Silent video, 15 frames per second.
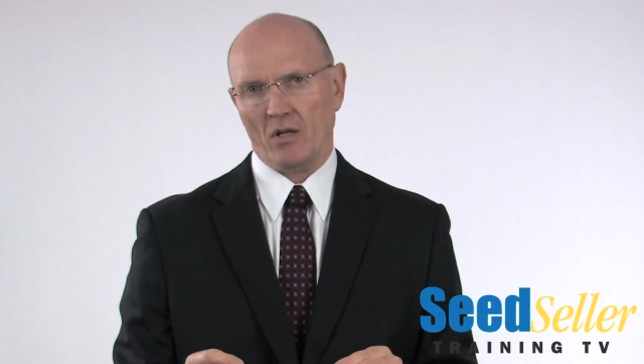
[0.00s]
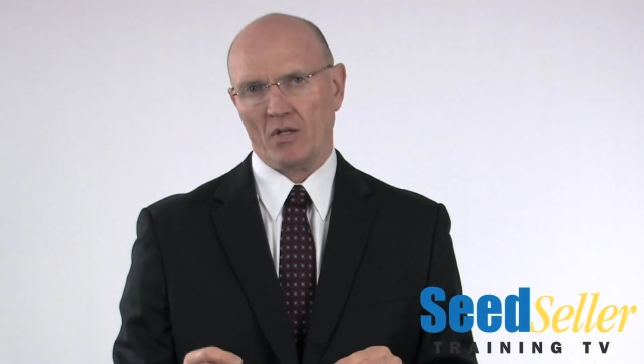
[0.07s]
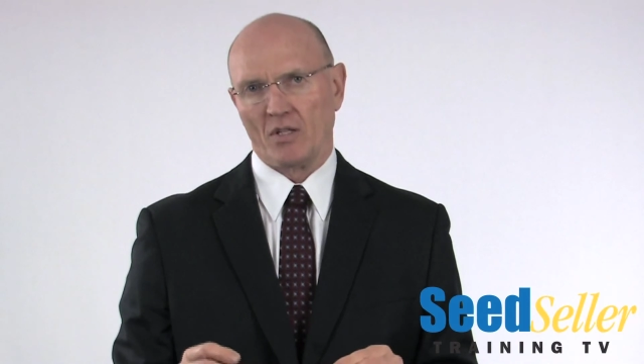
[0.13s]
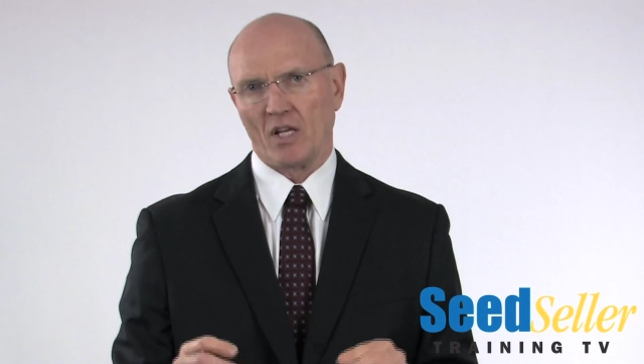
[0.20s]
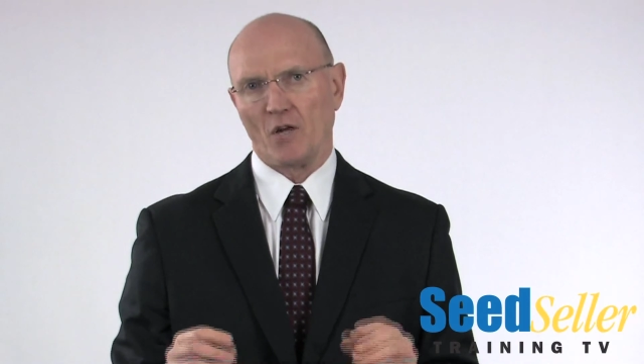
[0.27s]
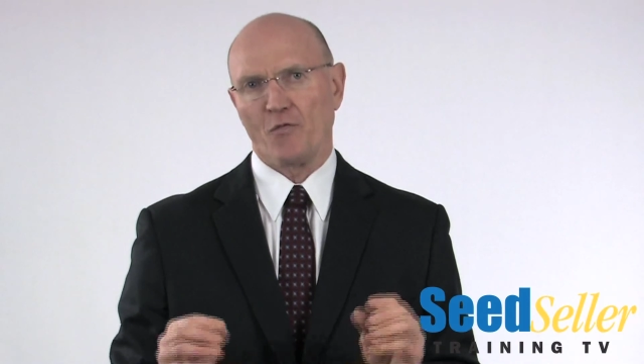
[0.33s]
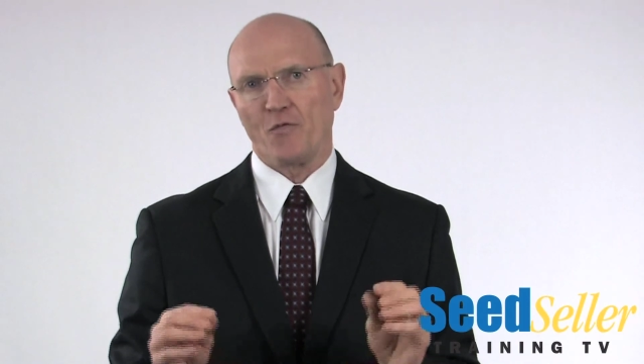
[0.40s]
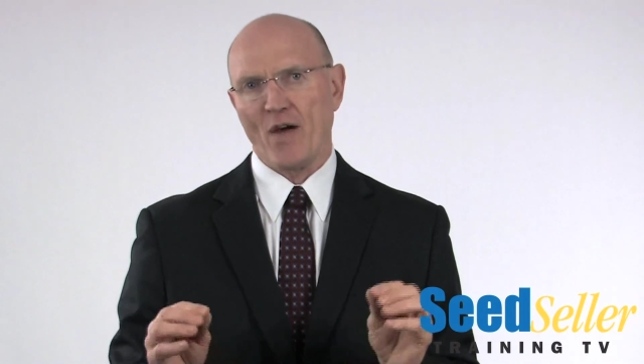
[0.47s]

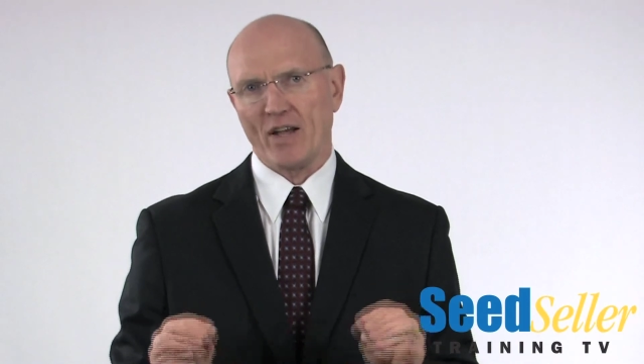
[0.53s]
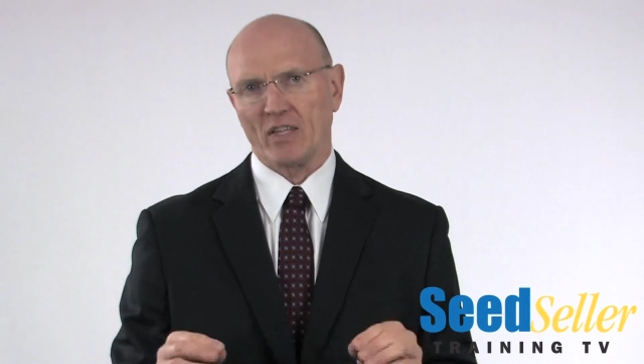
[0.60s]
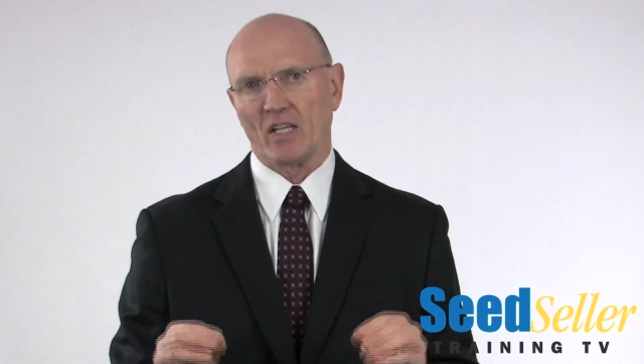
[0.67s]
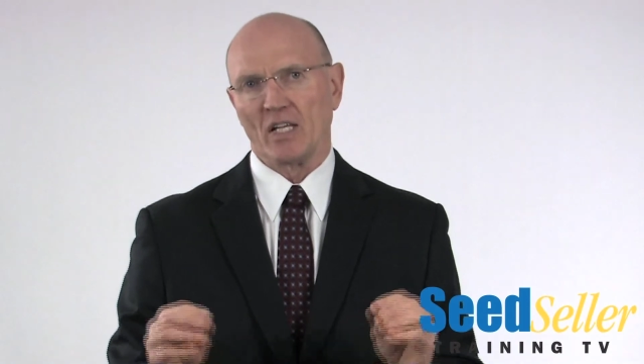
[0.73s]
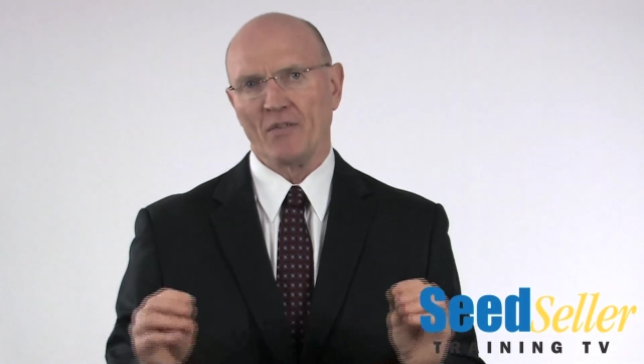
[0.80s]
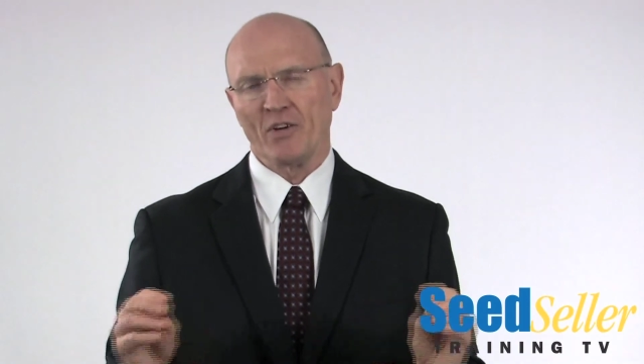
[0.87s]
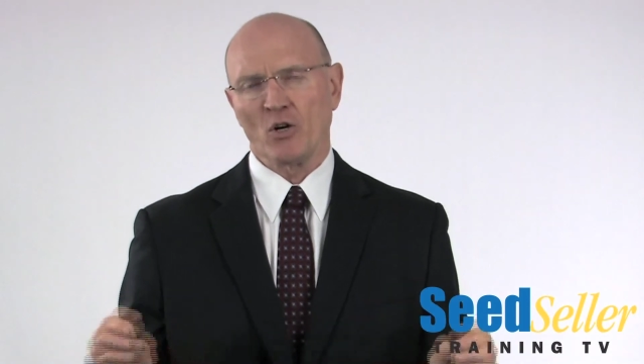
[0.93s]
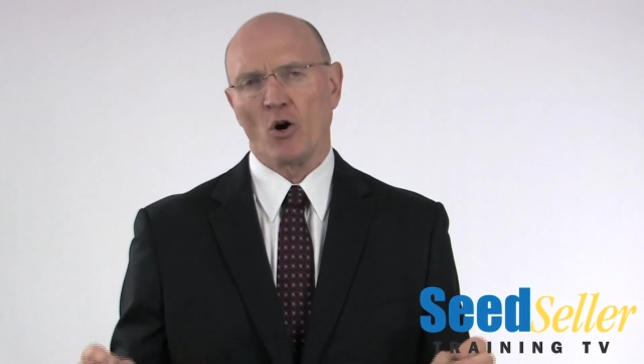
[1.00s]
that affect a
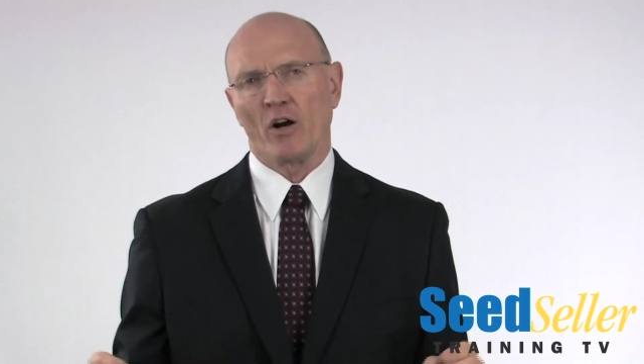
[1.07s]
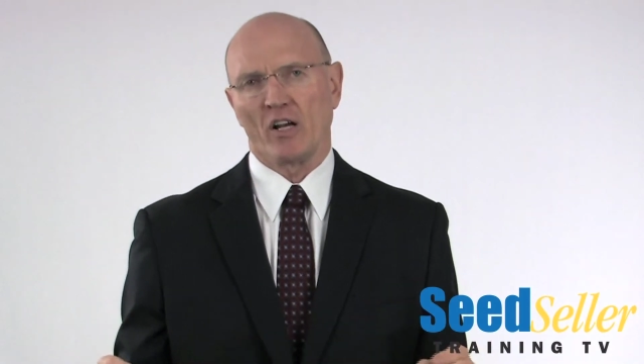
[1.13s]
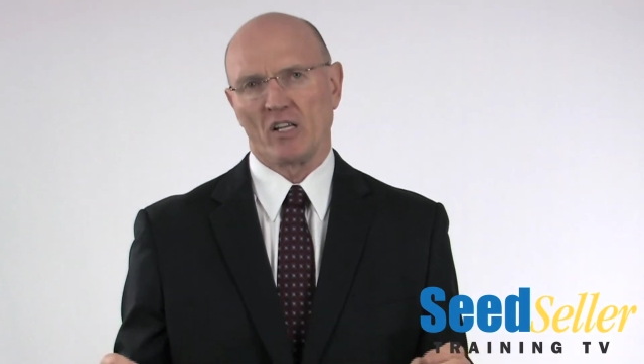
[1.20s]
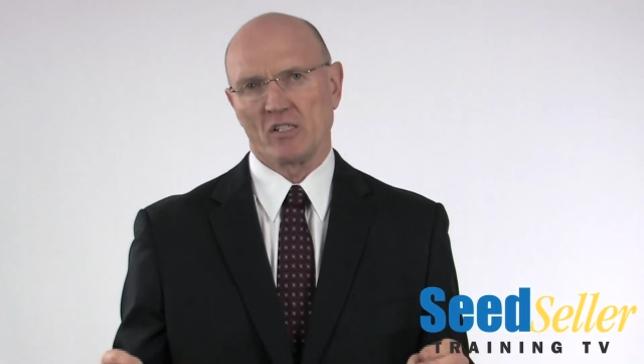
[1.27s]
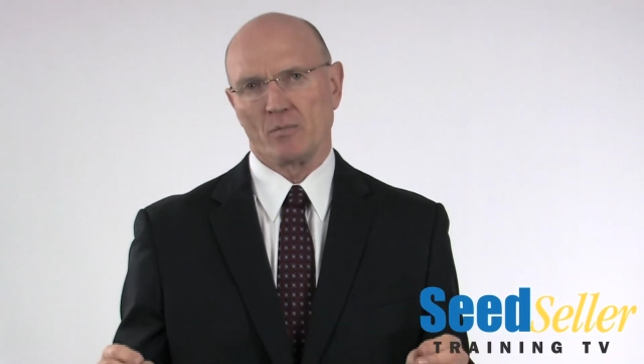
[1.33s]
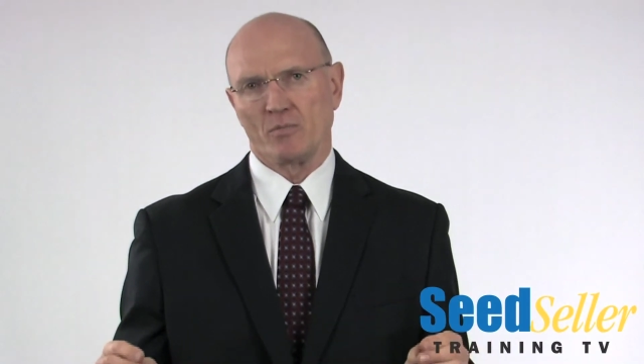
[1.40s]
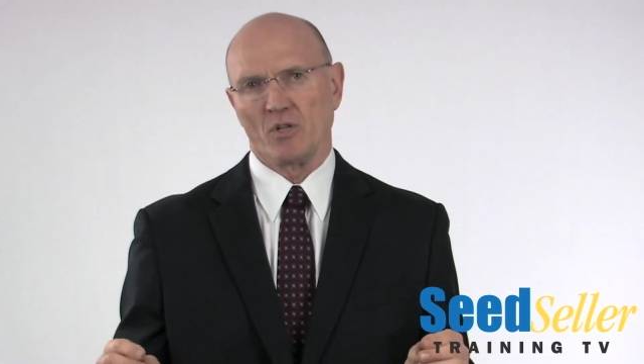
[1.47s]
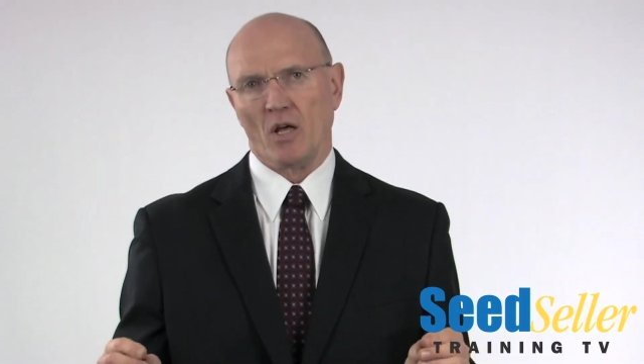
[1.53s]
living
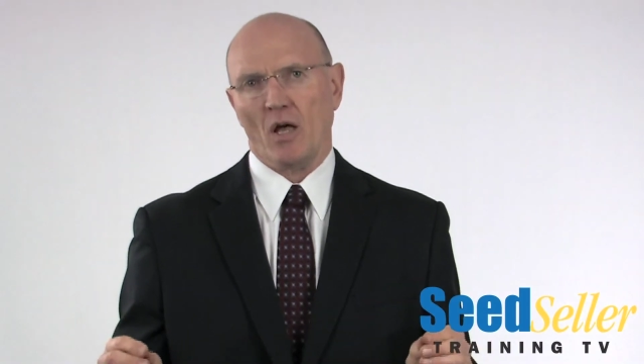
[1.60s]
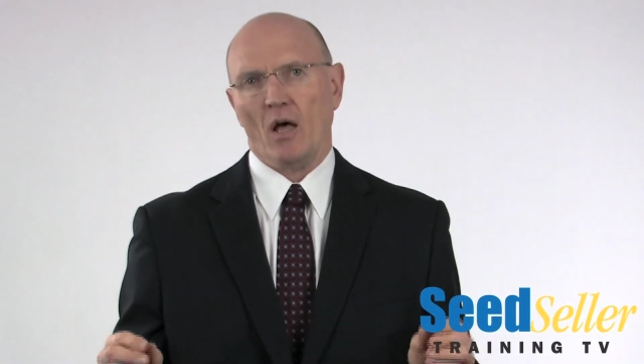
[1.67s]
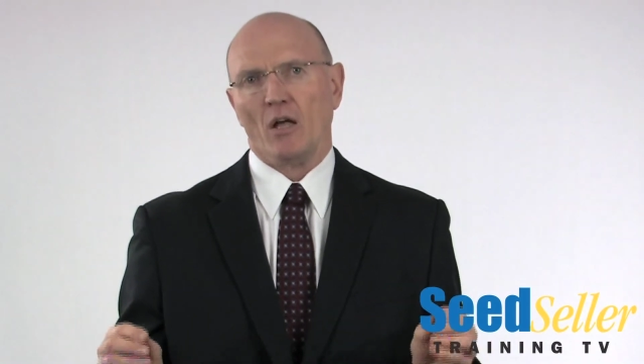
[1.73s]
organism